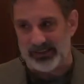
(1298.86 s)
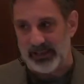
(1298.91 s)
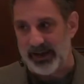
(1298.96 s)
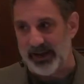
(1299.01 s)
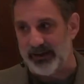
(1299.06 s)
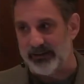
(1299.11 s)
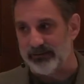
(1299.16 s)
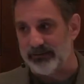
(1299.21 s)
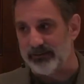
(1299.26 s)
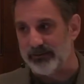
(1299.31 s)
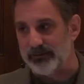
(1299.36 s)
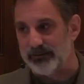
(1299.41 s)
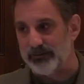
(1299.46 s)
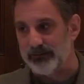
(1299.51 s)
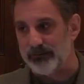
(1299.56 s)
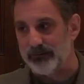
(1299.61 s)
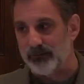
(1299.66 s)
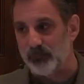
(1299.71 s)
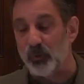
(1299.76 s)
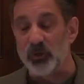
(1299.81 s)
land,
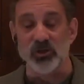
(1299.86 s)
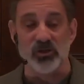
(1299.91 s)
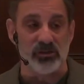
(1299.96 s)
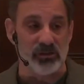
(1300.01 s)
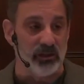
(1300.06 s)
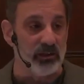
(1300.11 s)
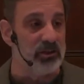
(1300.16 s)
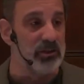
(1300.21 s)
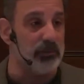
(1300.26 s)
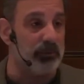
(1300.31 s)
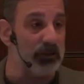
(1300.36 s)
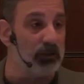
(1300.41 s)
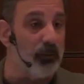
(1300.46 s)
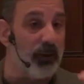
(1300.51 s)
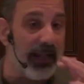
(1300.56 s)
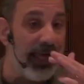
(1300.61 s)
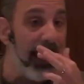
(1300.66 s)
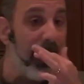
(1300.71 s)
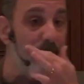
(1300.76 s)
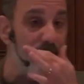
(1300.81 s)
which is ultimately
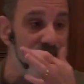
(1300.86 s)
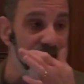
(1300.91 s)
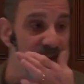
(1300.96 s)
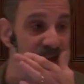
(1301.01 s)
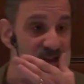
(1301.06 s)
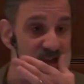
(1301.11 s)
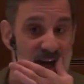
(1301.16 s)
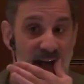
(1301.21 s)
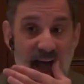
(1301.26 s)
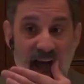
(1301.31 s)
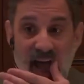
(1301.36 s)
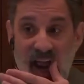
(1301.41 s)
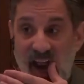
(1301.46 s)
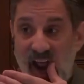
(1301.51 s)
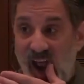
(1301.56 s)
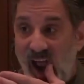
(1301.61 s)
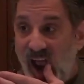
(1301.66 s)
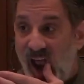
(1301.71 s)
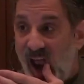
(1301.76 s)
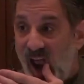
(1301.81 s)
what happened, is not.
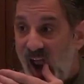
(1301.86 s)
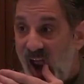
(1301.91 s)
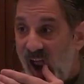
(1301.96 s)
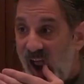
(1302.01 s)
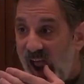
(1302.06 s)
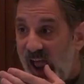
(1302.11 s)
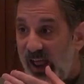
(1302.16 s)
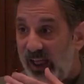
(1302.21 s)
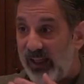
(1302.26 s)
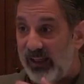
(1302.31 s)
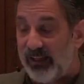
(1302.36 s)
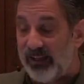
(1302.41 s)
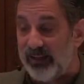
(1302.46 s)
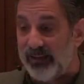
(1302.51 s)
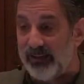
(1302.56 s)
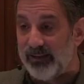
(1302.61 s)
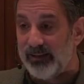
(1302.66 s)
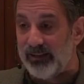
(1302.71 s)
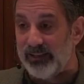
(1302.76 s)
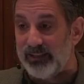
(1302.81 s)

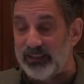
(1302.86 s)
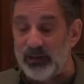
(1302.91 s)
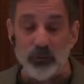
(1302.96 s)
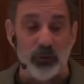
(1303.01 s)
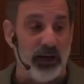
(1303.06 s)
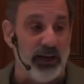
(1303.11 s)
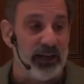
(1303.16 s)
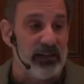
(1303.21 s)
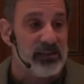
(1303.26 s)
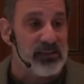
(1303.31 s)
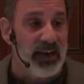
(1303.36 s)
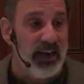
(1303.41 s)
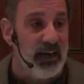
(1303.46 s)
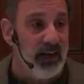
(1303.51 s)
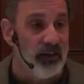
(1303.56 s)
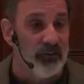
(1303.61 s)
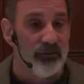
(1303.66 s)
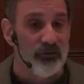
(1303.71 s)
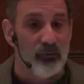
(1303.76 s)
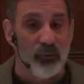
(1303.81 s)
They were
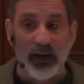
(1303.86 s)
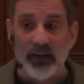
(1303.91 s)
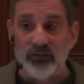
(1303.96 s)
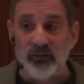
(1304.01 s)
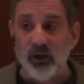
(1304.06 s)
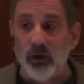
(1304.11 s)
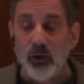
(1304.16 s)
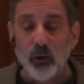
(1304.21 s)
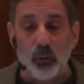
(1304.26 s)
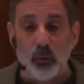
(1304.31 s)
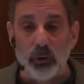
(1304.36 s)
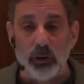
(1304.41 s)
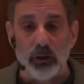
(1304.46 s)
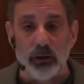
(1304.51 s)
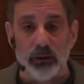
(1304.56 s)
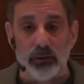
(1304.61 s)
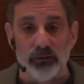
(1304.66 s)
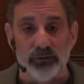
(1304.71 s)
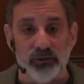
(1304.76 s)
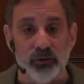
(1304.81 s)
exiled throughout the whole
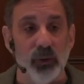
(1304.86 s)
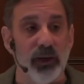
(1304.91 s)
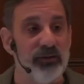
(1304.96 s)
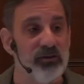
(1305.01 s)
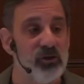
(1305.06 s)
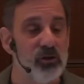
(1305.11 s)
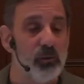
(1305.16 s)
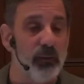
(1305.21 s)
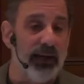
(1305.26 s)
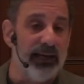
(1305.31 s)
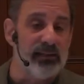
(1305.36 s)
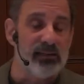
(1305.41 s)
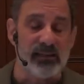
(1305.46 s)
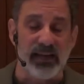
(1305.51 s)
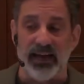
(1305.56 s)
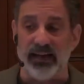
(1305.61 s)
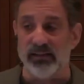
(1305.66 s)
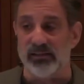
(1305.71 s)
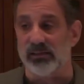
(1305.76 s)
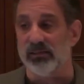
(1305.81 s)
world. You had two
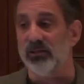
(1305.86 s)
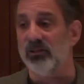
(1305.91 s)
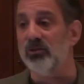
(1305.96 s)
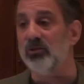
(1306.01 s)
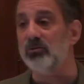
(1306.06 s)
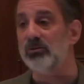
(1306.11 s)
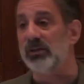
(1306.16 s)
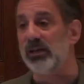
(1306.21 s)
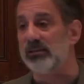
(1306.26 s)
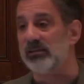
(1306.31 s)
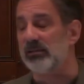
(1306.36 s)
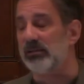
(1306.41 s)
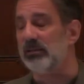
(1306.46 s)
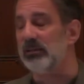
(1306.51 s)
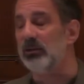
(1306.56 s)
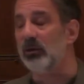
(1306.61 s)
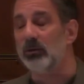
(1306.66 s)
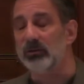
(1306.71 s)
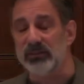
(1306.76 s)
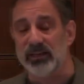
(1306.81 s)
exiles in the New Test in
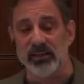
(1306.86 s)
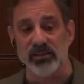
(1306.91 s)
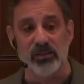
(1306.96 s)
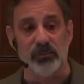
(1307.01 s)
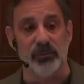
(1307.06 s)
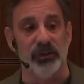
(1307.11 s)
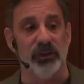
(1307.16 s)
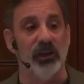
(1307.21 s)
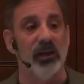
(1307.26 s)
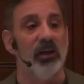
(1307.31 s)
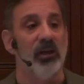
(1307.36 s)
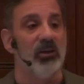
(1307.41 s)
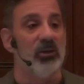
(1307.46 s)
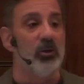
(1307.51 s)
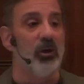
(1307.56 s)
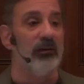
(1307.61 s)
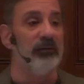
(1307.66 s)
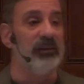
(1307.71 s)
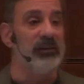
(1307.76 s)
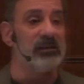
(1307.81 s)
the Old Testament. You
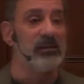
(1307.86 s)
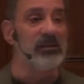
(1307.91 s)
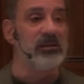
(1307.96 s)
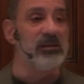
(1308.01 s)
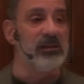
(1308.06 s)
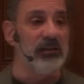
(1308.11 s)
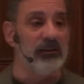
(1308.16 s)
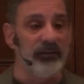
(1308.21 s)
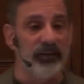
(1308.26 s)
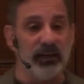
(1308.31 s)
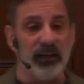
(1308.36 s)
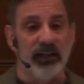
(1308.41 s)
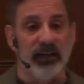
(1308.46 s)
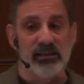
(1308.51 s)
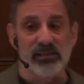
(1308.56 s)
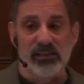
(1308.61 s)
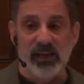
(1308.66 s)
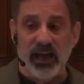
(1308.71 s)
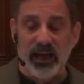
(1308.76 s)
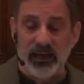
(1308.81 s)
have the Assyrian
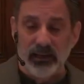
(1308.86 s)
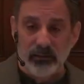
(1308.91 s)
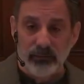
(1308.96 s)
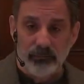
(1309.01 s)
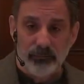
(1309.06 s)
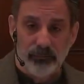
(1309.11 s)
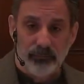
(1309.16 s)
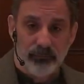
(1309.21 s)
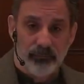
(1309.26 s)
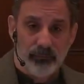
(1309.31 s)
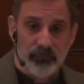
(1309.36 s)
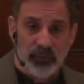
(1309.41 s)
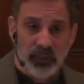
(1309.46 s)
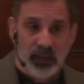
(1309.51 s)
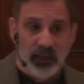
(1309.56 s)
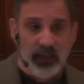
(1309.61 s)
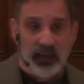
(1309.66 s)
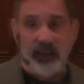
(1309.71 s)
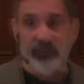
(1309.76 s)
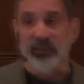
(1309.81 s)
exile,
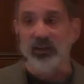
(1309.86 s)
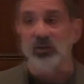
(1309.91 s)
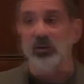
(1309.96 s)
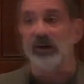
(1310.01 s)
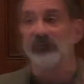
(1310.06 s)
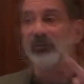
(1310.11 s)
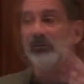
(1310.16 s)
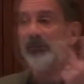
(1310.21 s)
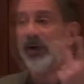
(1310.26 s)
and then you have the